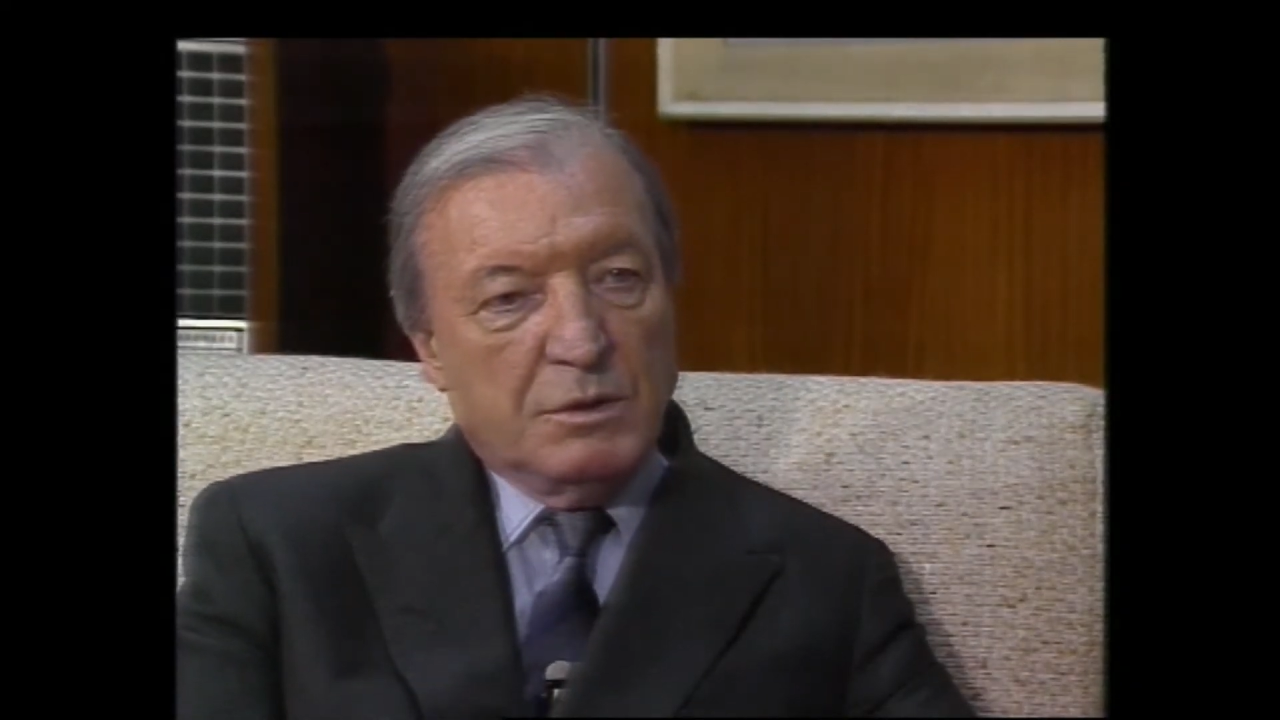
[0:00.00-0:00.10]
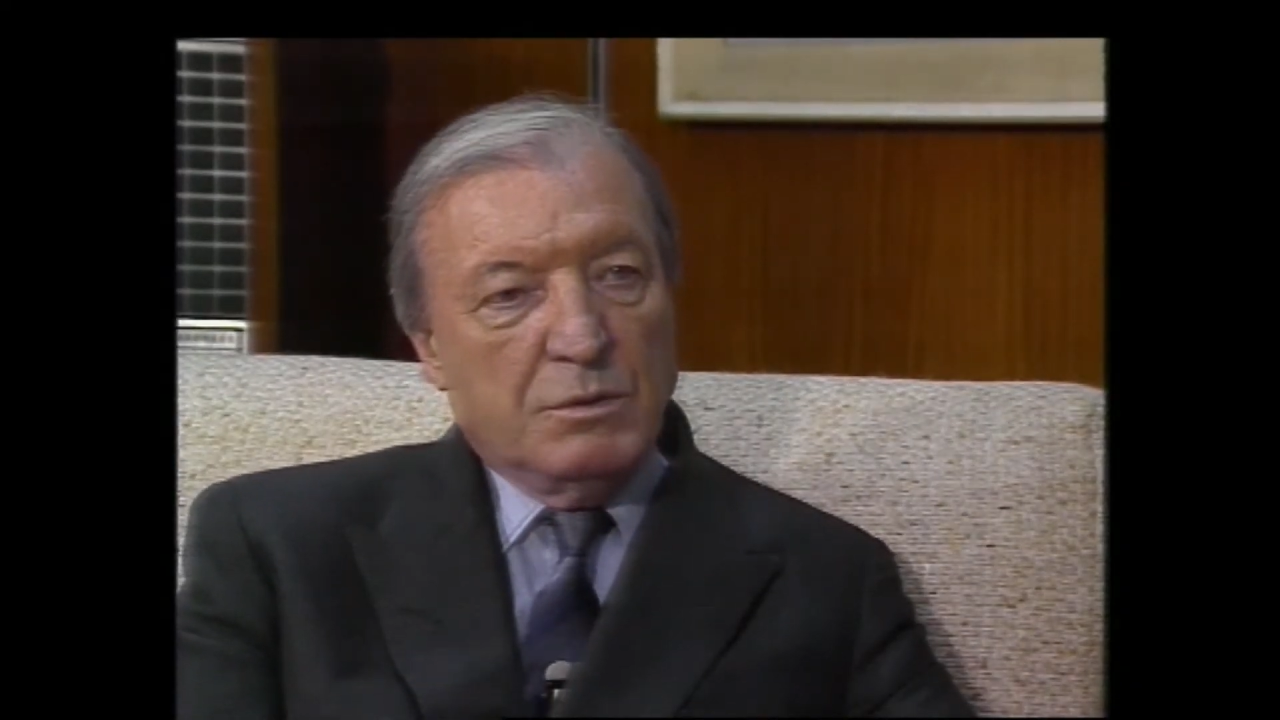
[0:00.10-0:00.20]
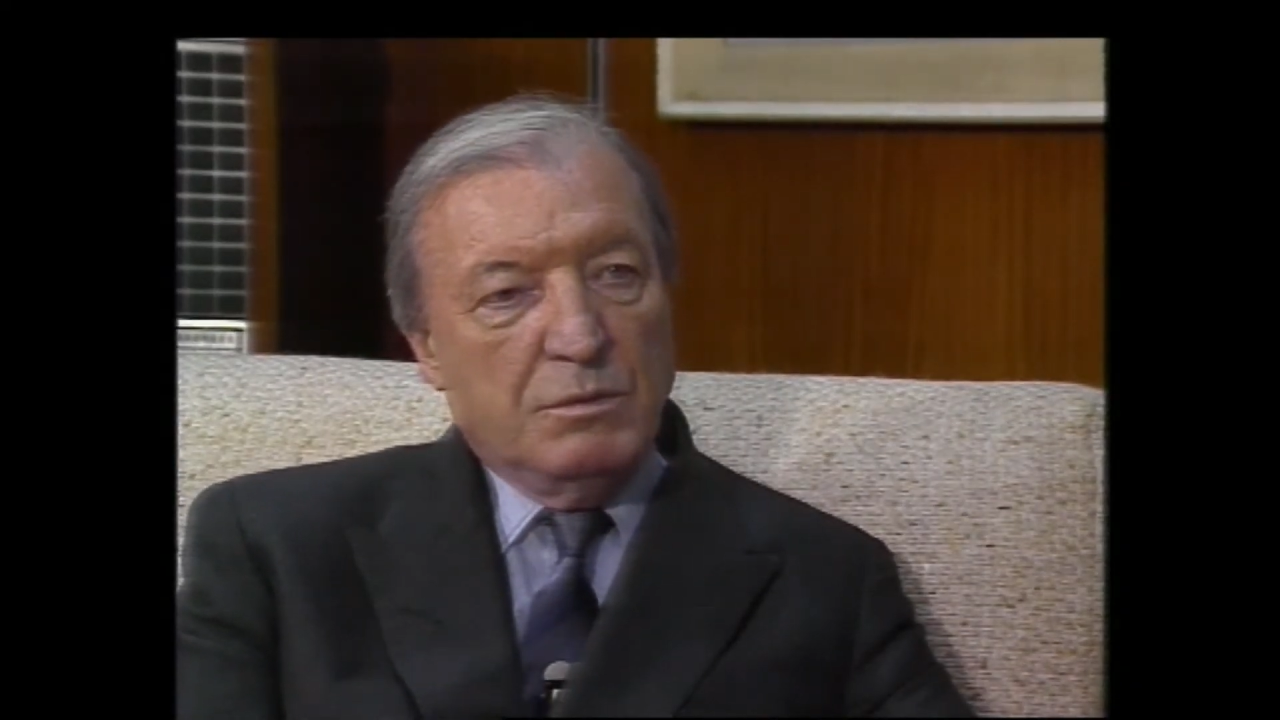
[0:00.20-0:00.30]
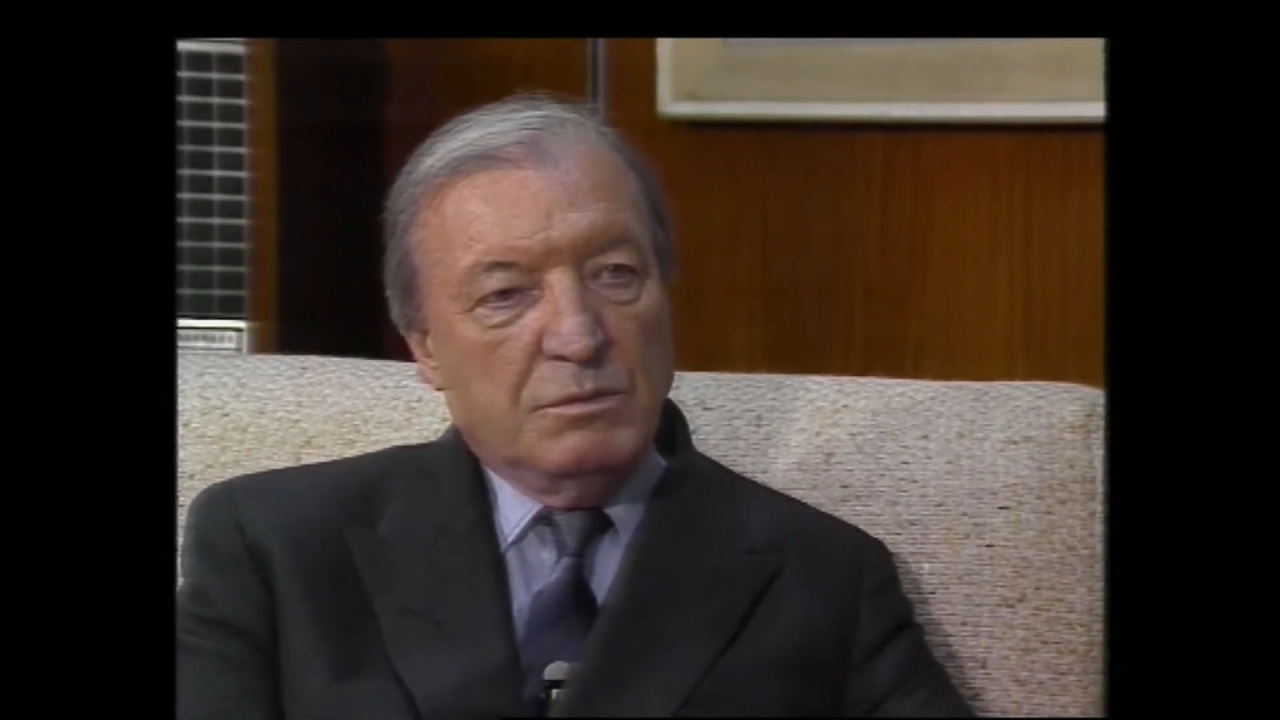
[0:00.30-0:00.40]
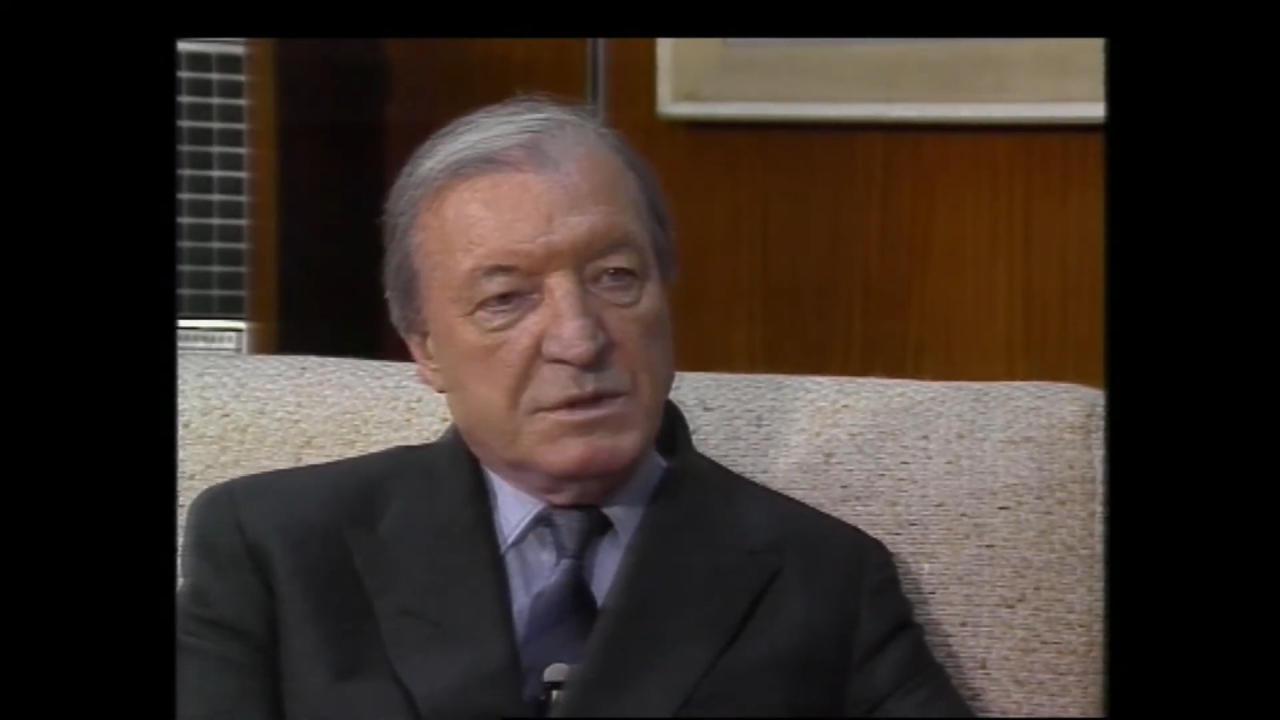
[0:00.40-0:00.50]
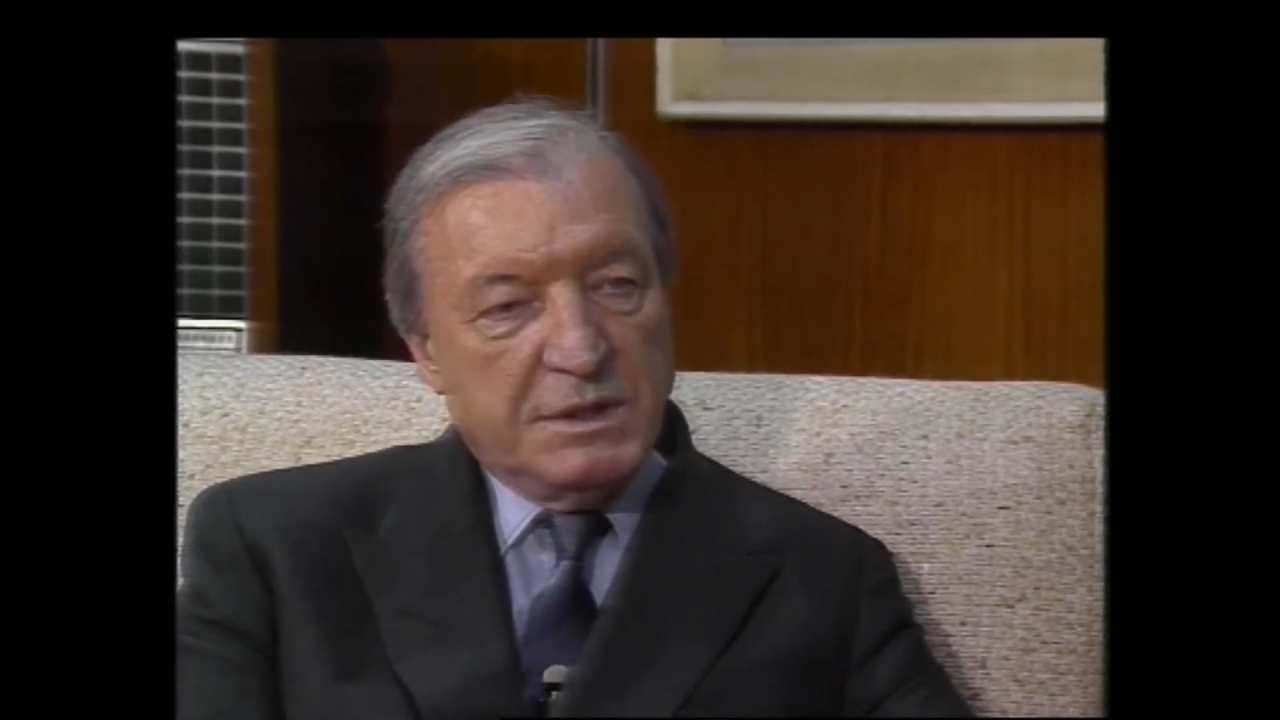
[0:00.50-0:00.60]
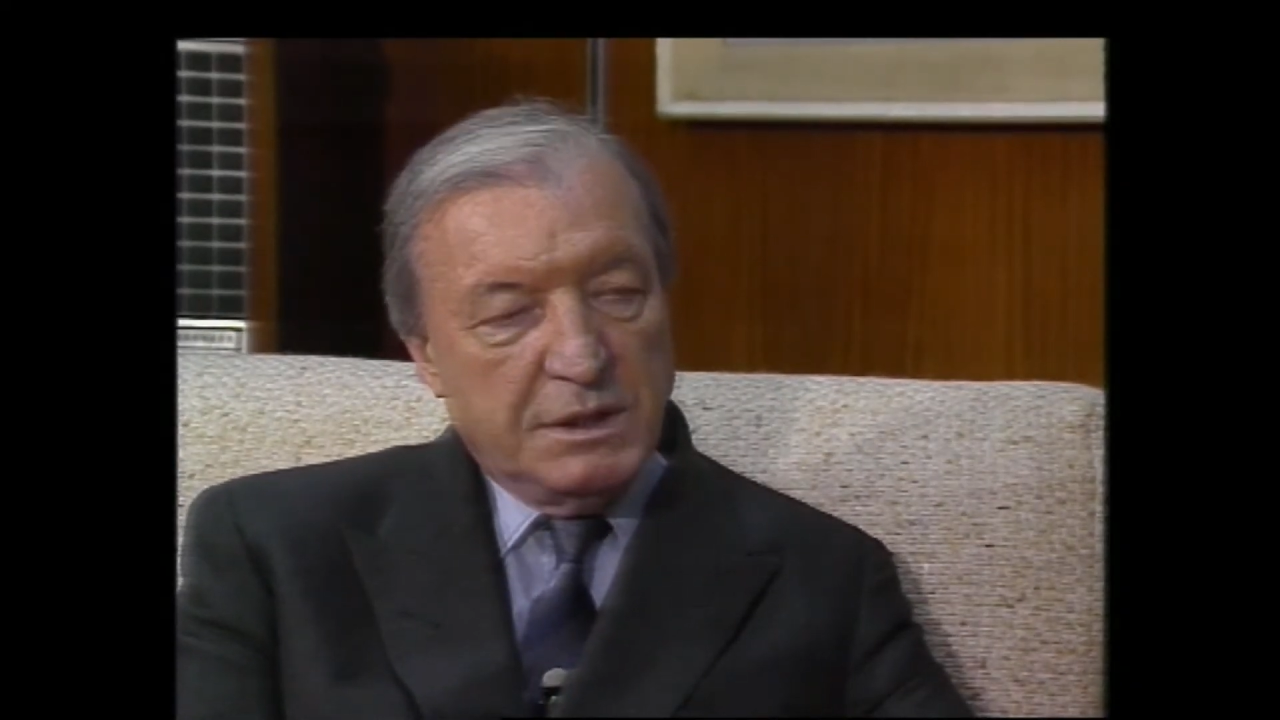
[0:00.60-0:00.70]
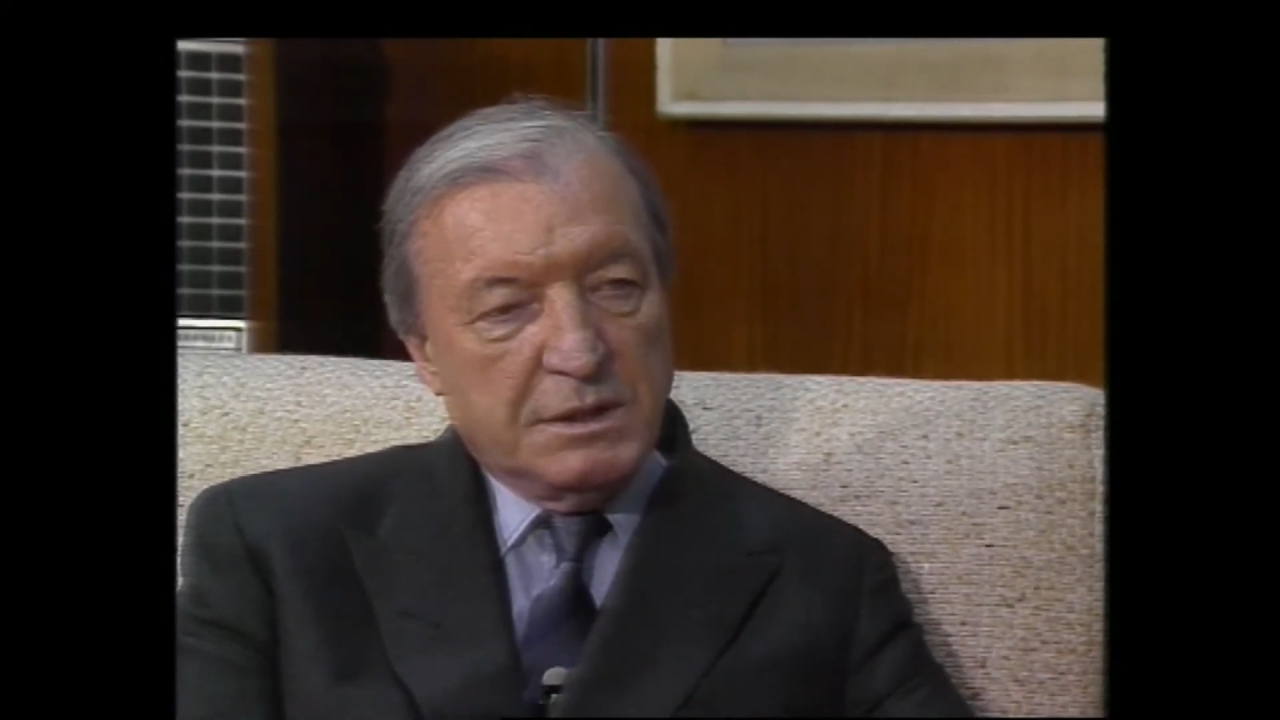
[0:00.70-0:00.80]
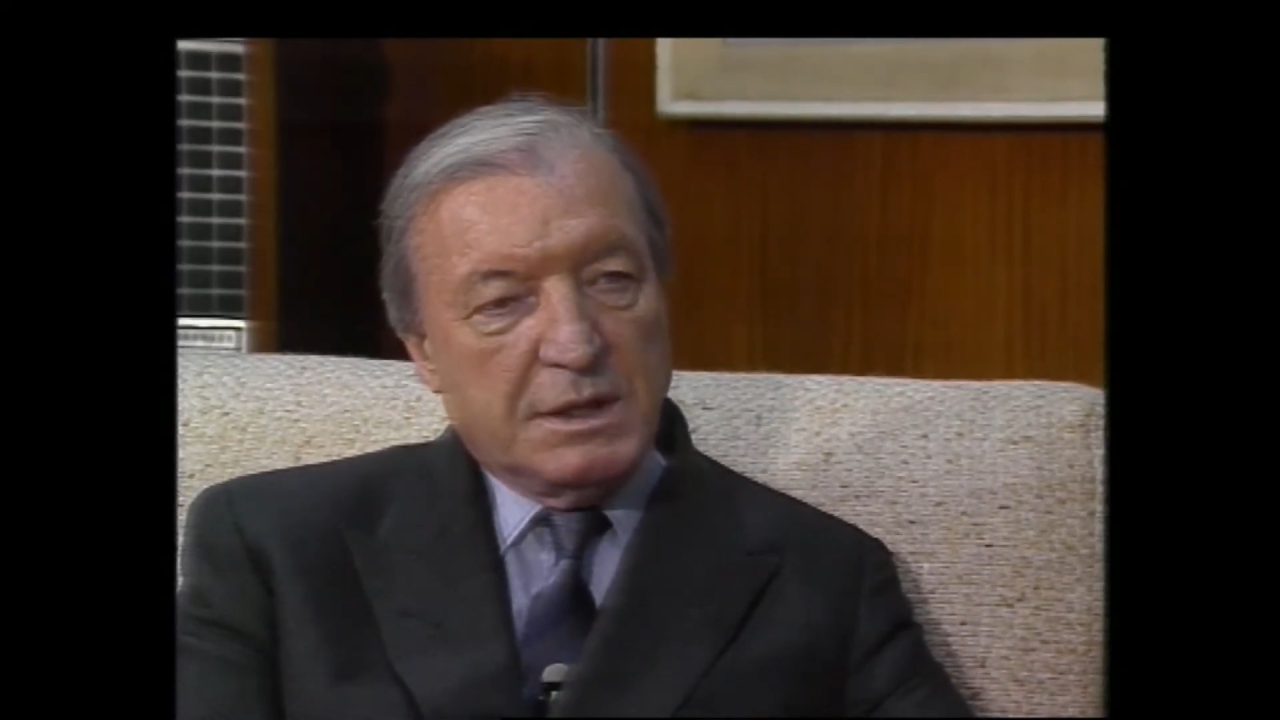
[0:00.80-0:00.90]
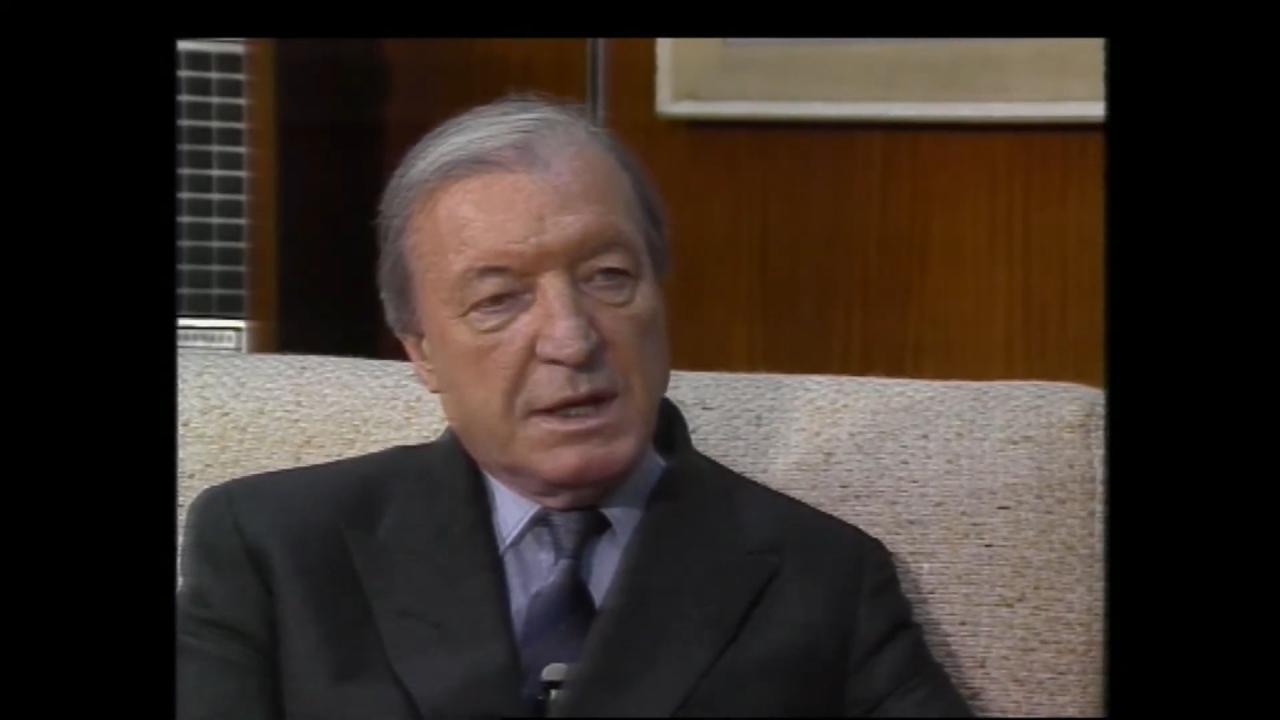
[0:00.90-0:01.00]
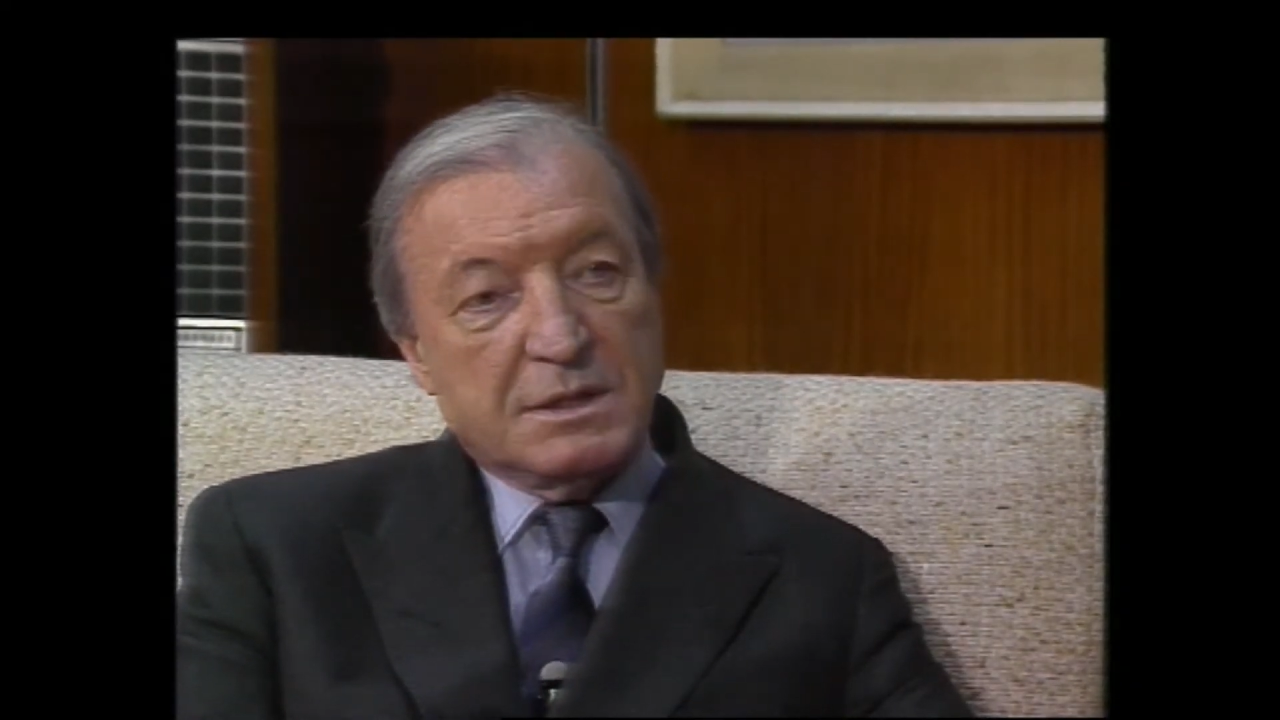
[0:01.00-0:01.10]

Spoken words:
who see it,